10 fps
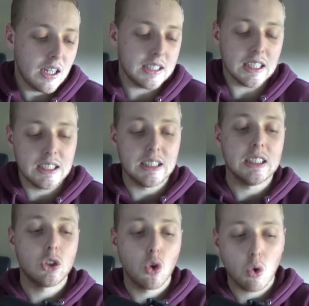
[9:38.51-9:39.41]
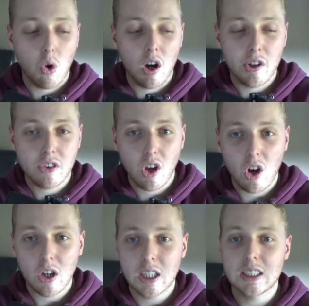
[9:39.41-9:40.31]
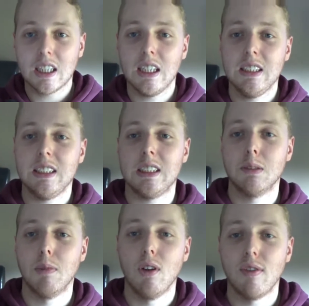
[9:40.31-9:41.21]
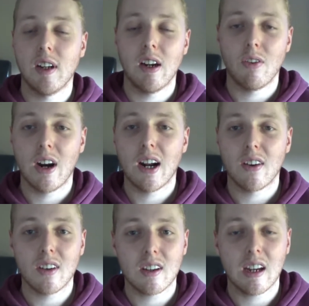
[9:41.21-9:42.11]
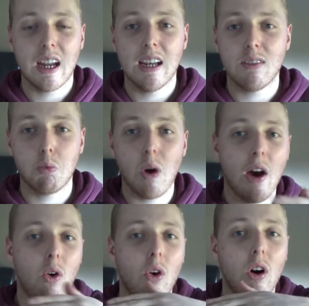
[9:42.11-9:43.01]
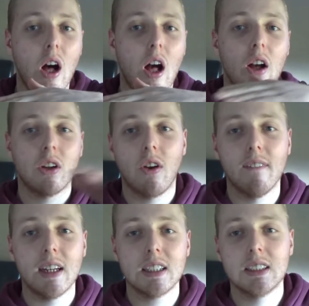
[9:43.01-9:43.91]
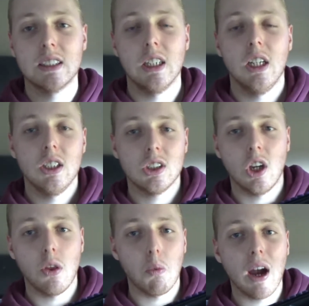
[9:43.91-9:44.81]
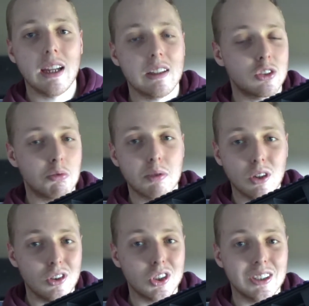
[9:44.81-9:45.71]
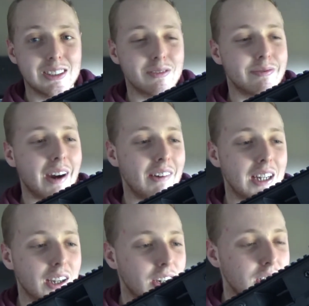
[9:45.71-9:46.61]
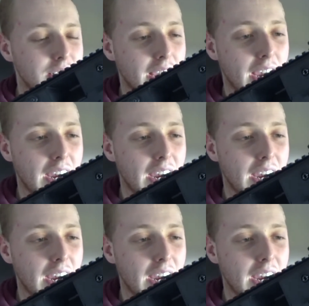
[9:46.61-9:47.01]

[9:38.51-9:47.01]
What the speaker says: It's easy to acquire targets, easy to move it around. It's well ergonomic, so the weight distribution is very good.